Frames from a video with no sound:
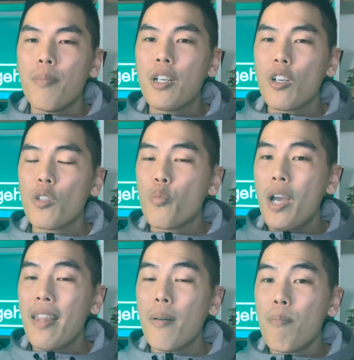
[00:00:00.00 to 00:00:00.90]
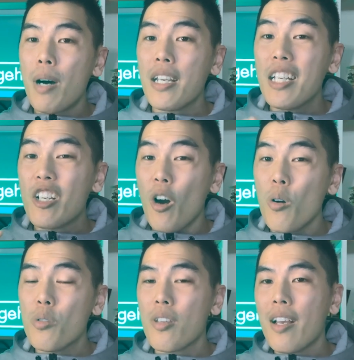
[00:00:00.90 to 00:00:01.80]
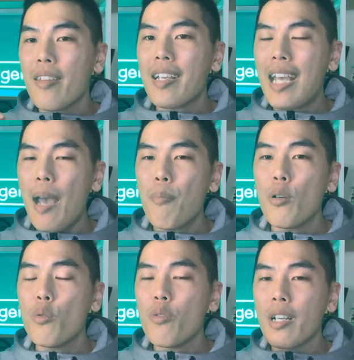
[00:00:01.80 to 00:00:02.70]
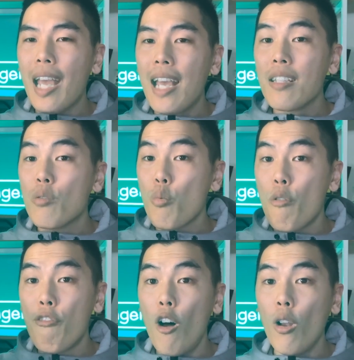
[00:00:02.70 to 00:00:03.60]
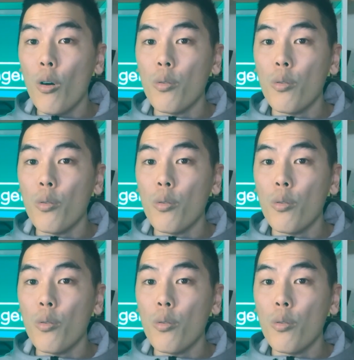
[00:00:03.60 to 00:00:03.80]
because where the money goes, the capital gains will follow.